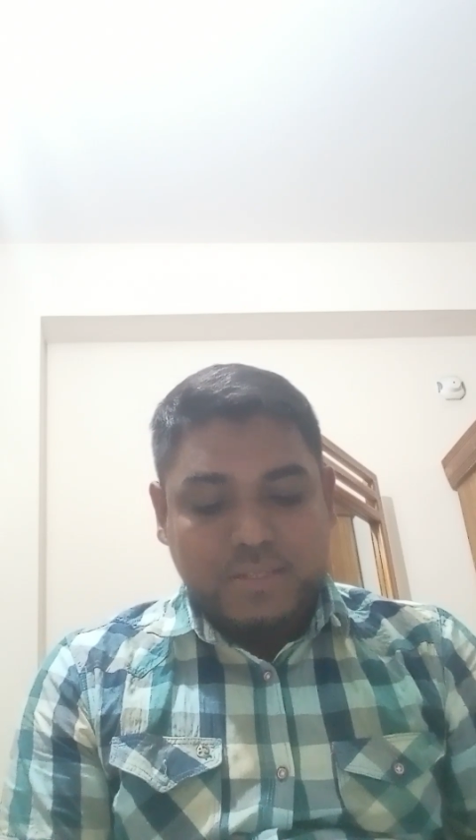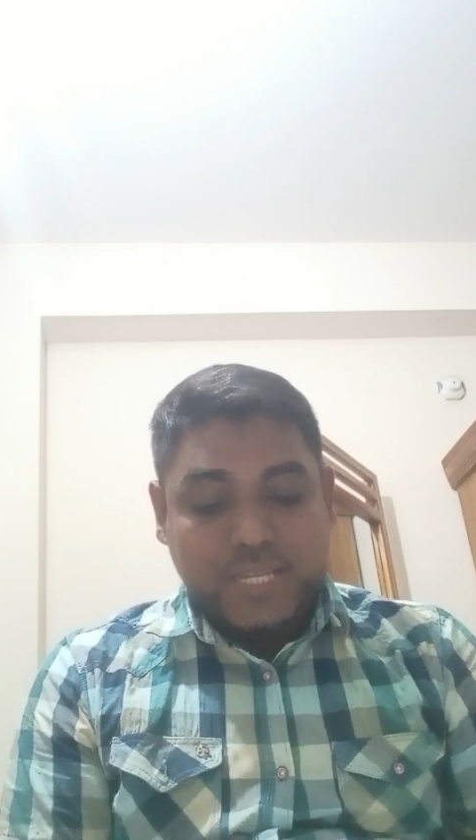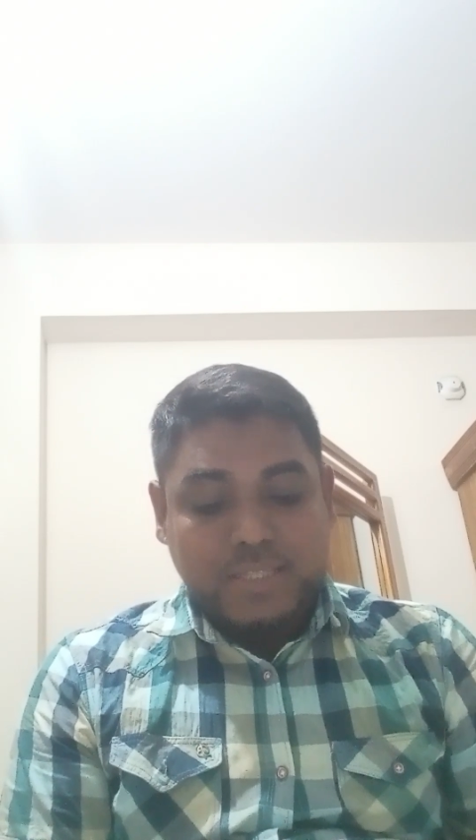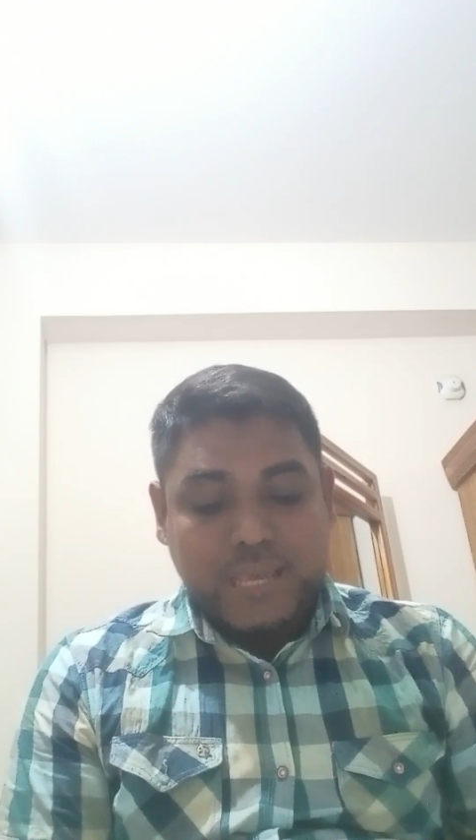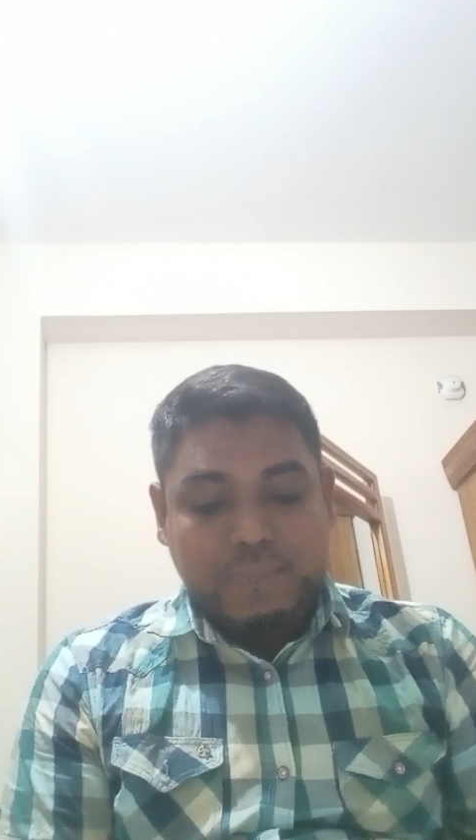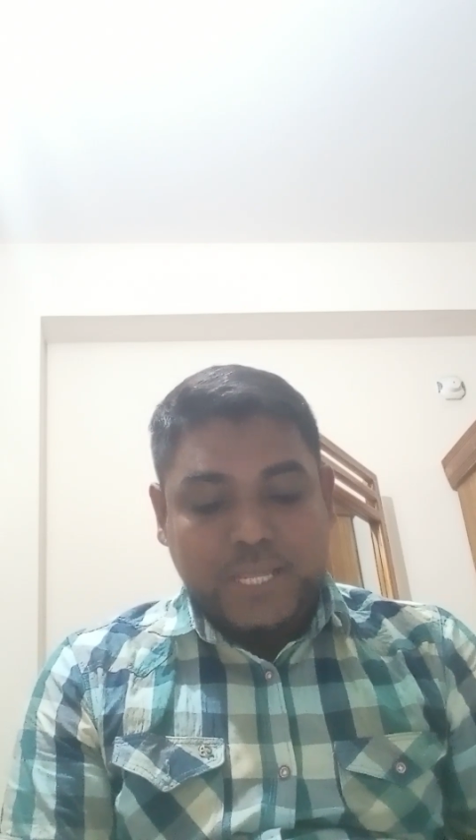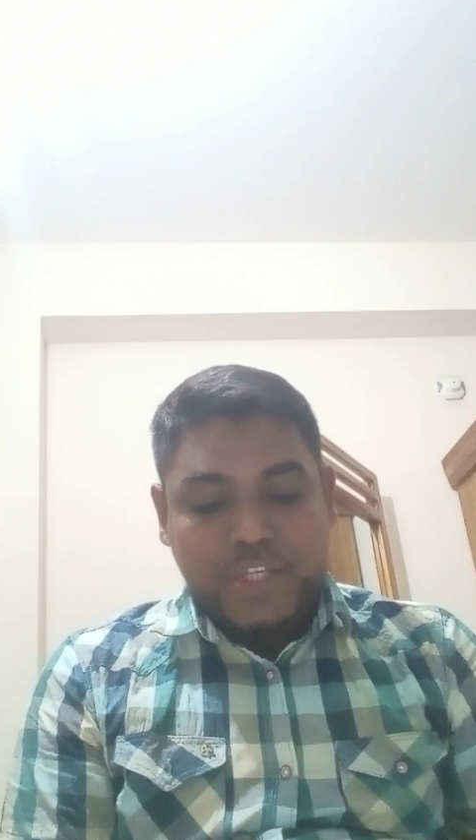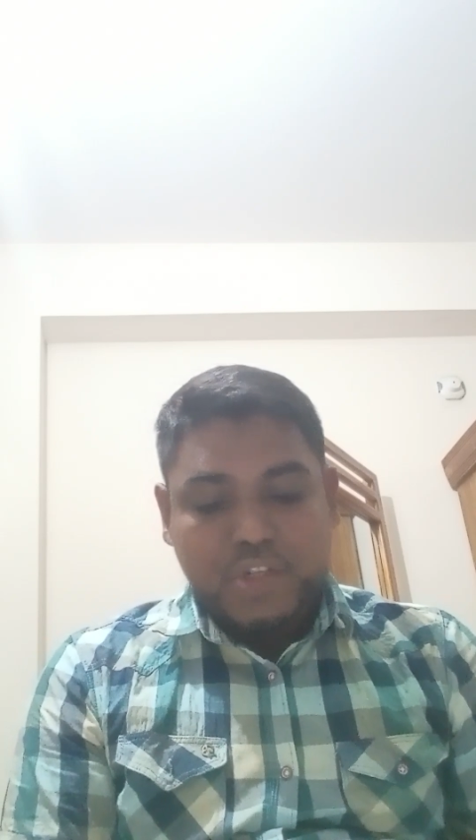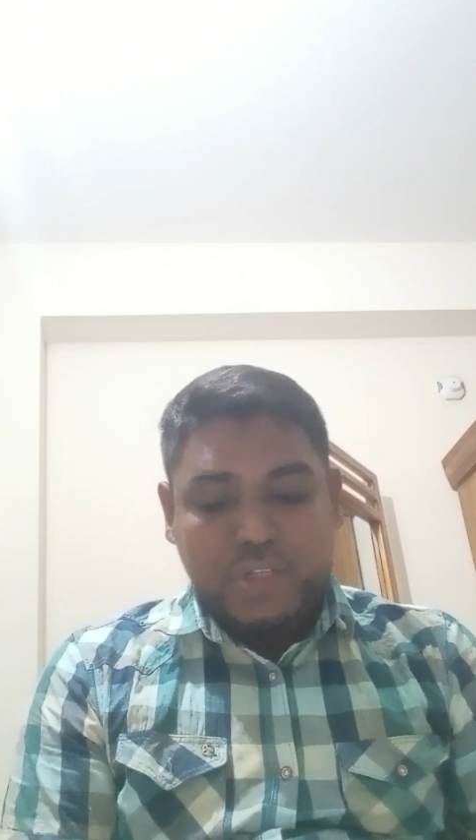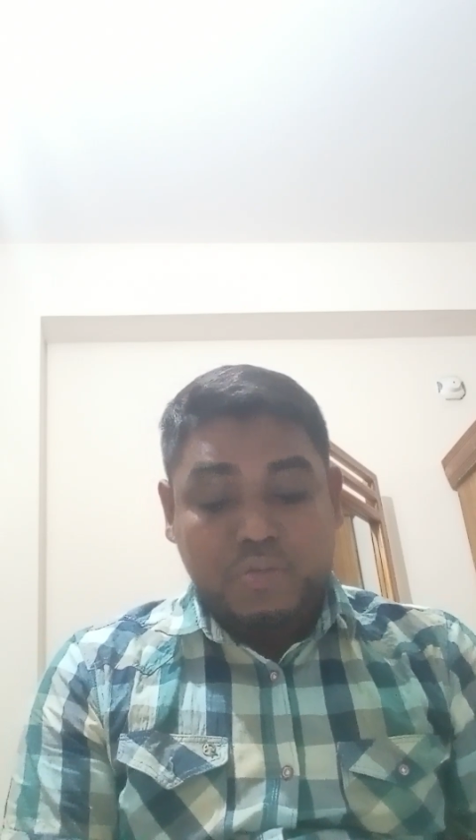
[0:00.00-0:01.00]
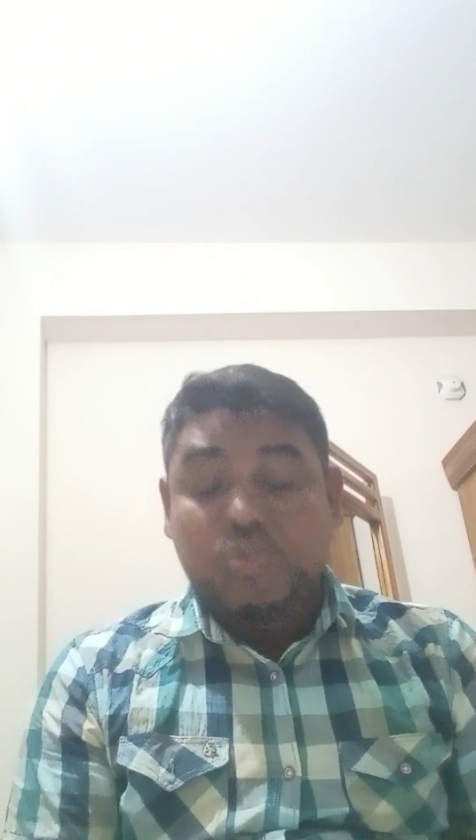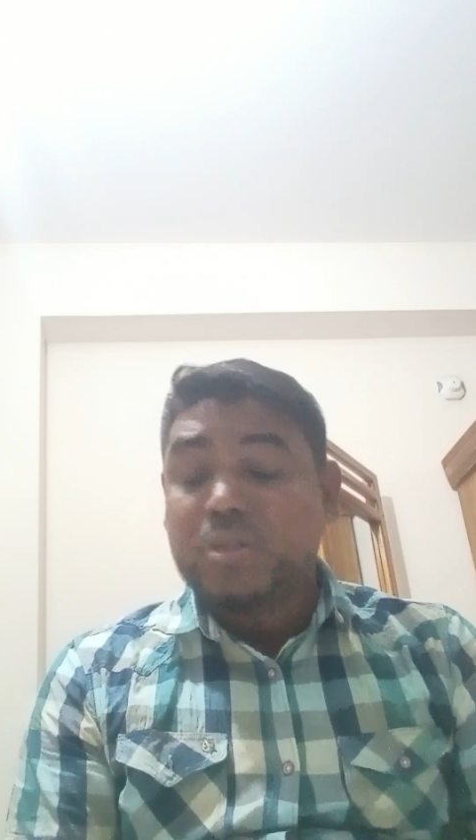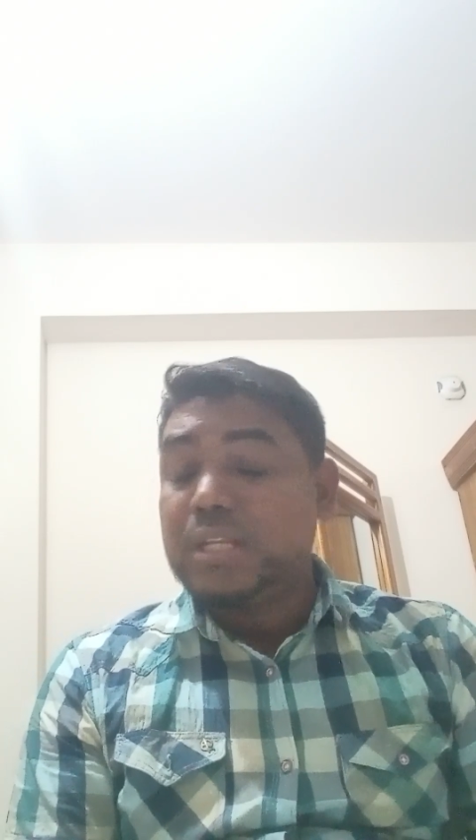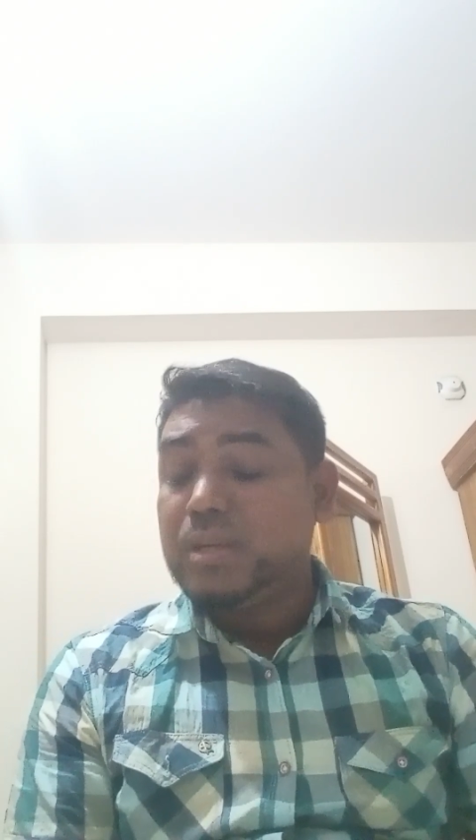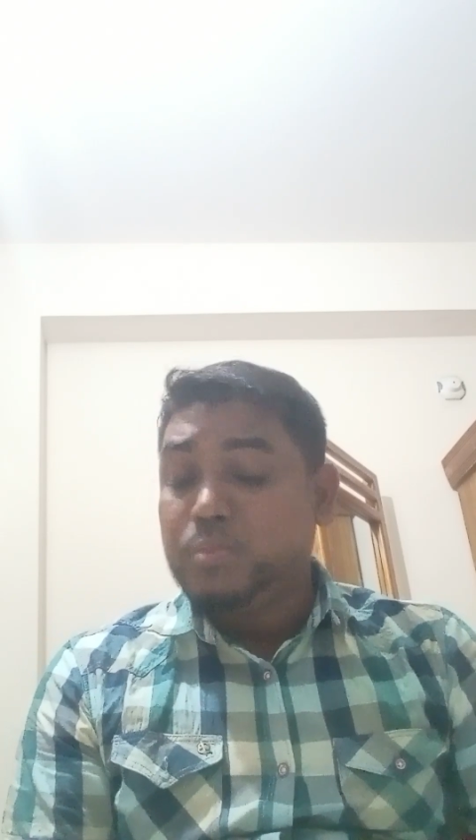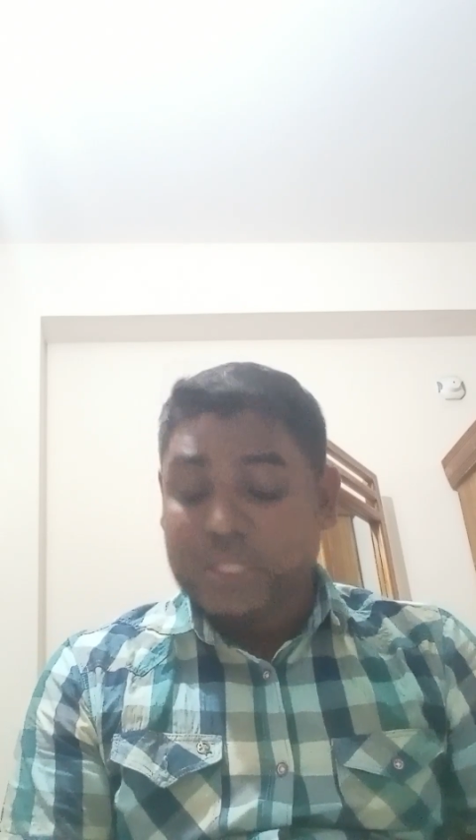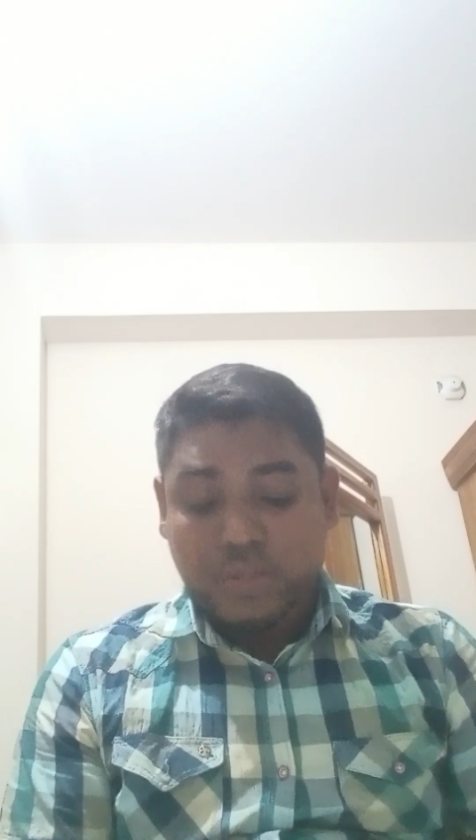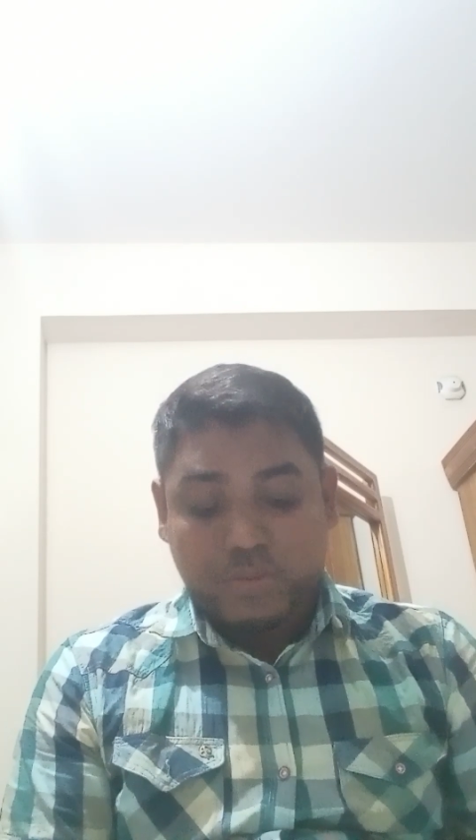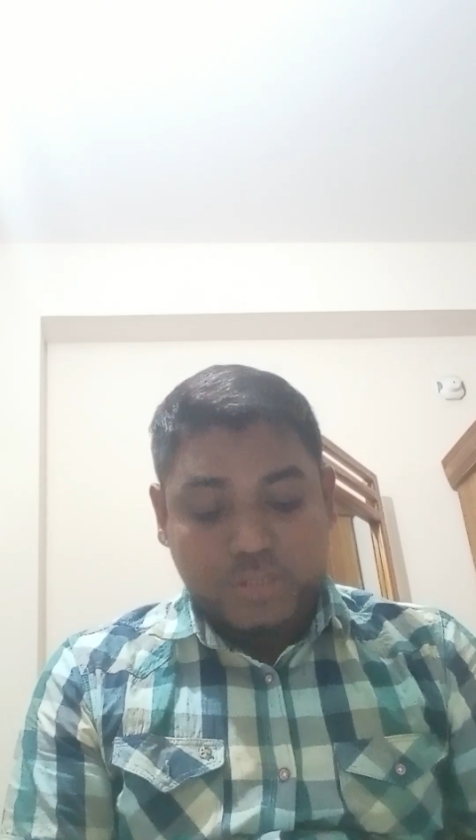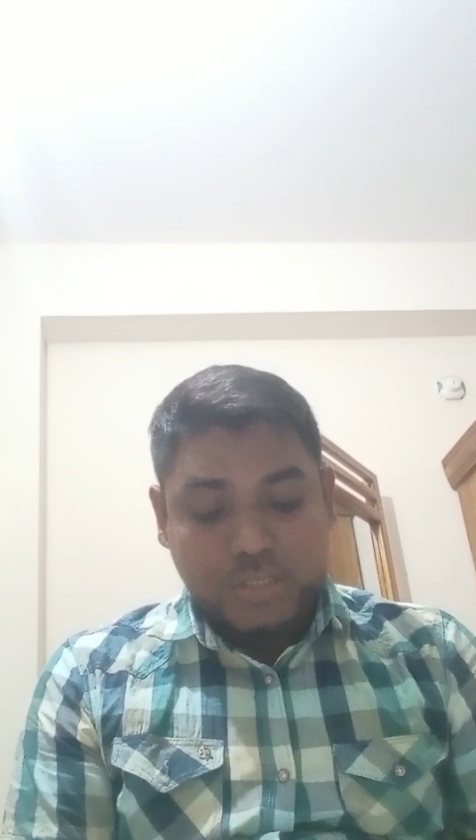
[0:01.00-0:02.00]
that the application is totally
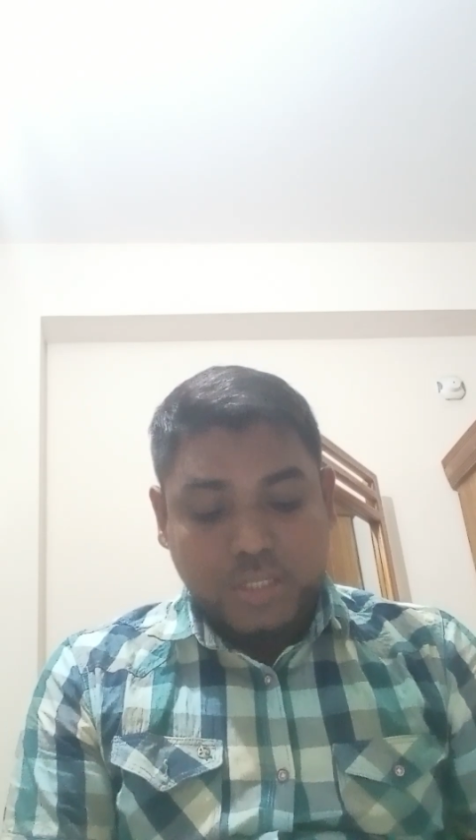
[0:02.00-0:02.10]
without